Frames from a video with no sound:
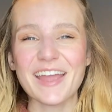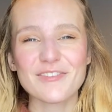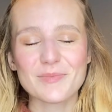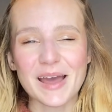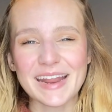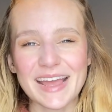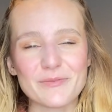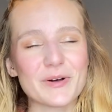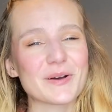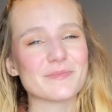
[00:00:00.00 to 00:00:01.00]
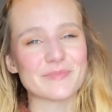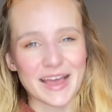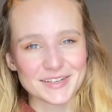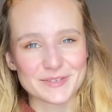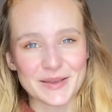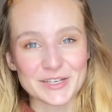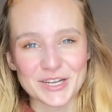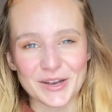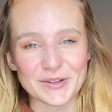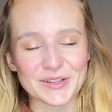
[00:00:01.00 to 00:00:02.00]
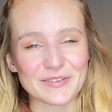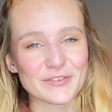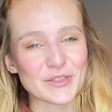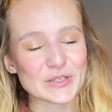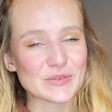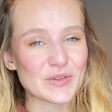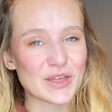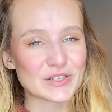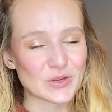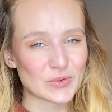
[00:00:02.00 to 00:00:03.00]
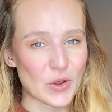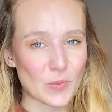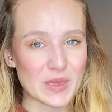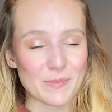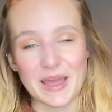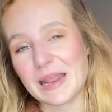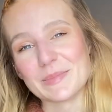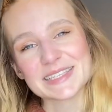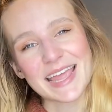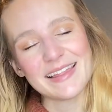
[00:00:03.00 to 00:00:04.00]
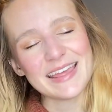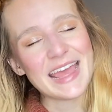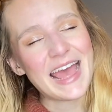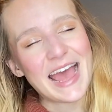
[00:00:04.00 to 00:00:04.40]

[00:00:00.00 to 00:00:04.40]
everybody, and welcome back to my channel. For those of you that don't know me, my name is Haley.